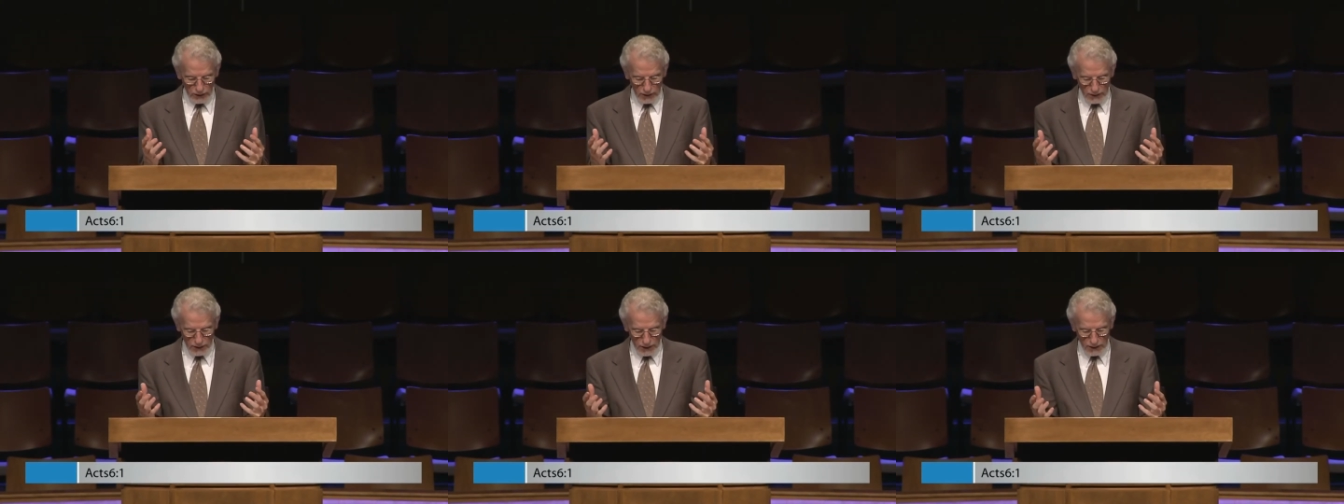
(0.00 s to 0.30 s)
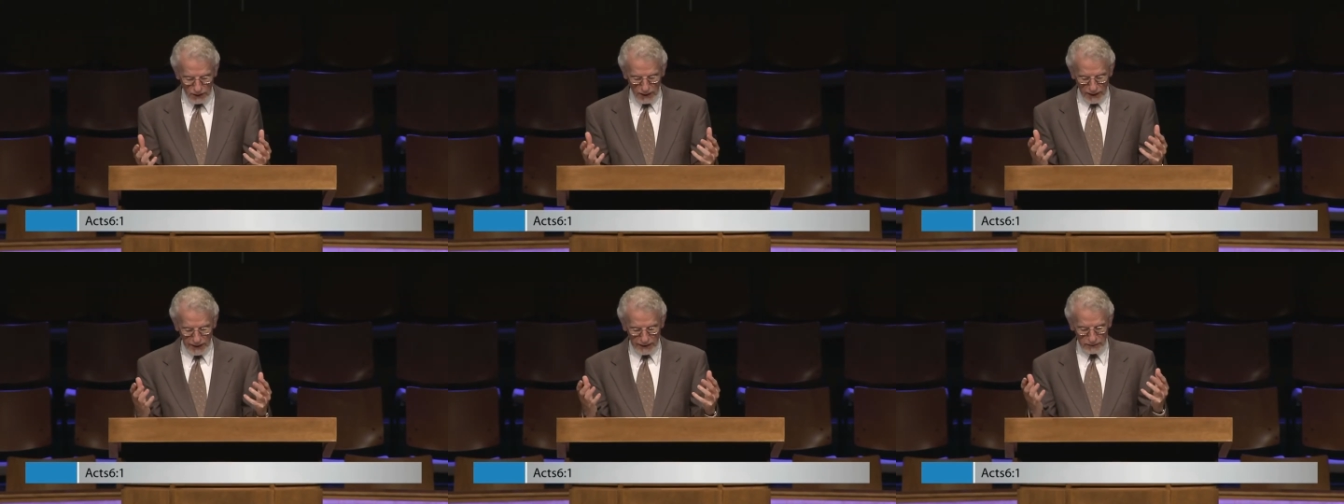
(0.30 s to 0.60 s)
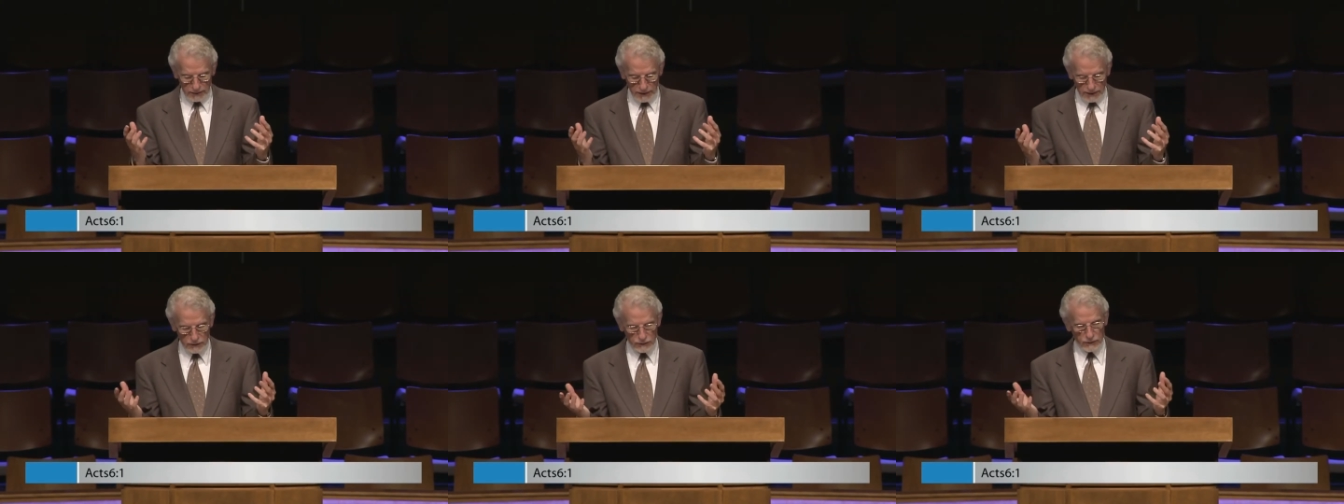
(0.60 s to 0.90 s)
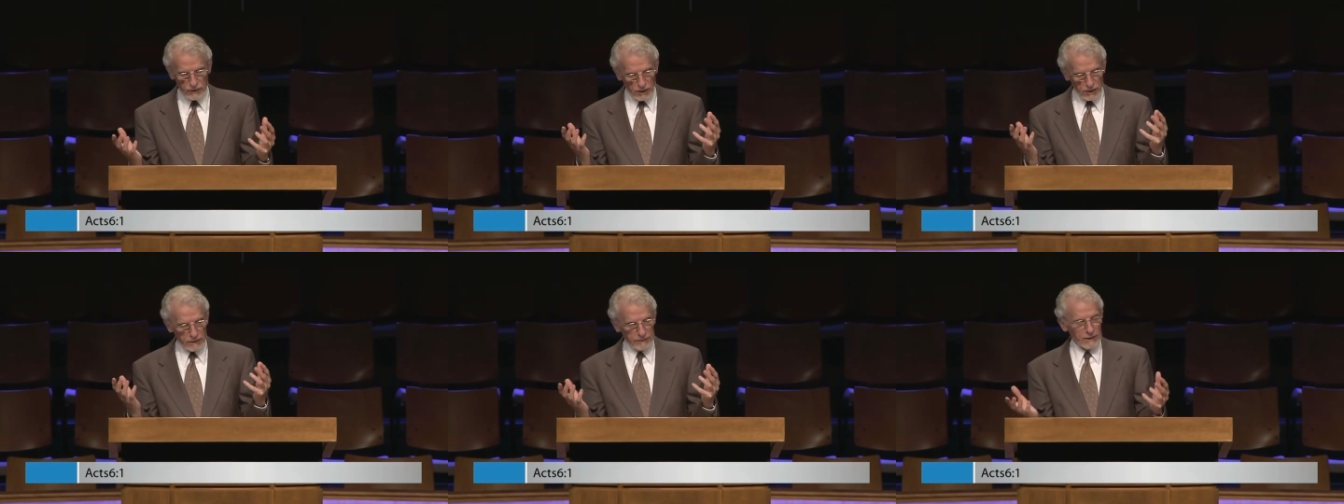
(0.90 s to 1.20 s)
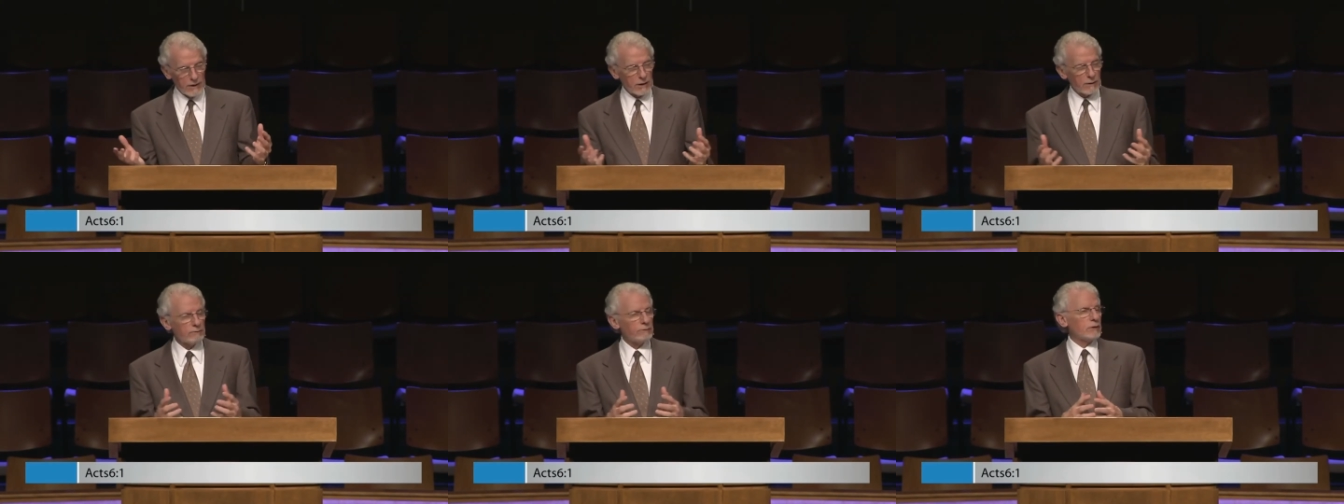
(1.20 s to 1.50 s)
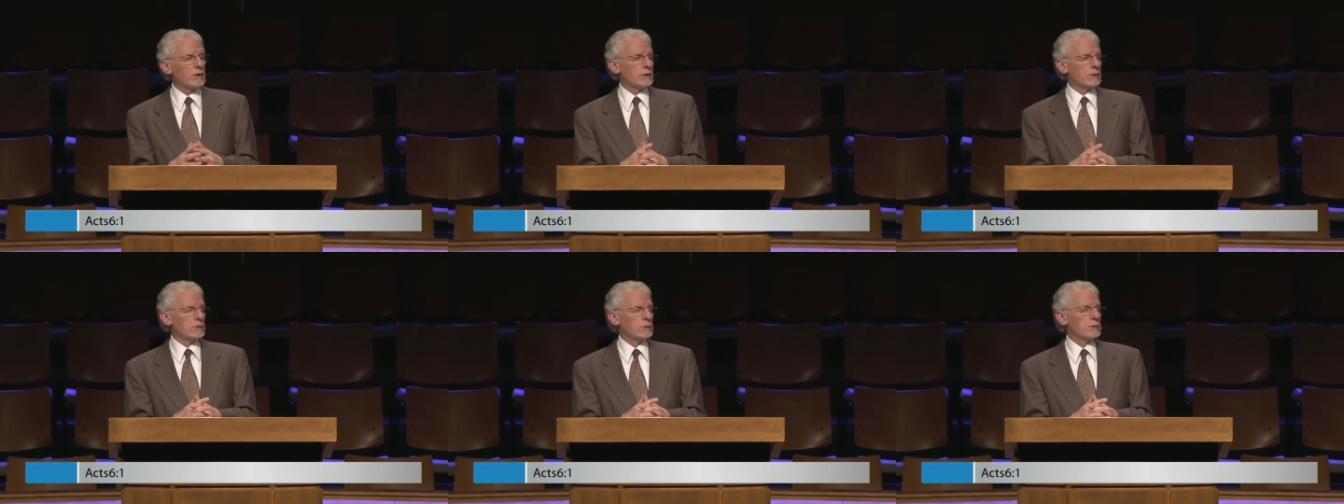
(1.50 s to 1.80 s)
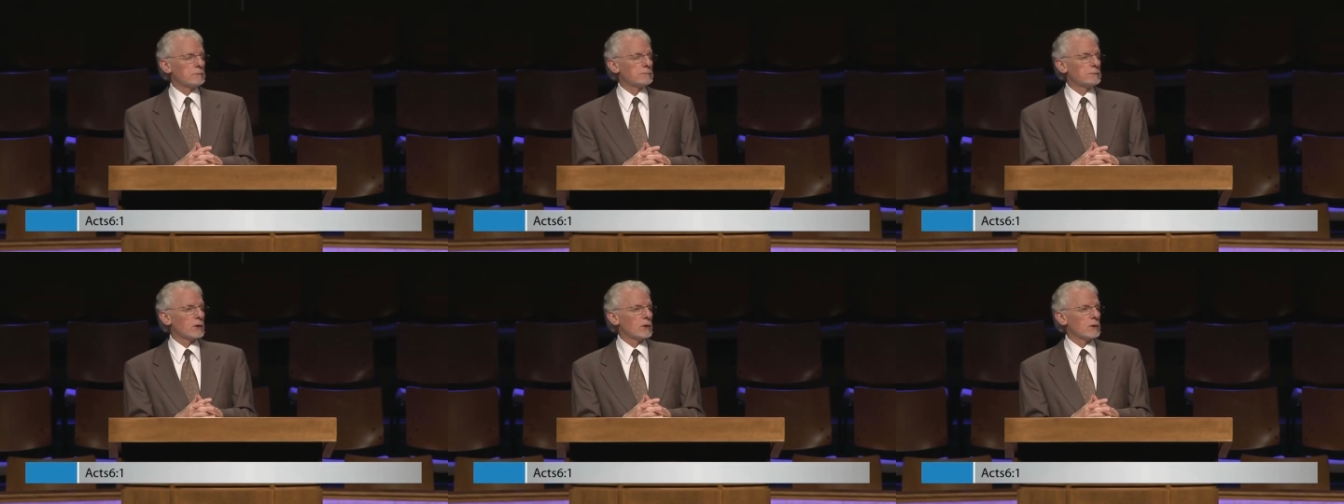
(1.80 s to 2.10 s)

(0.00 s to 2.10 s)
in the daily serving of food.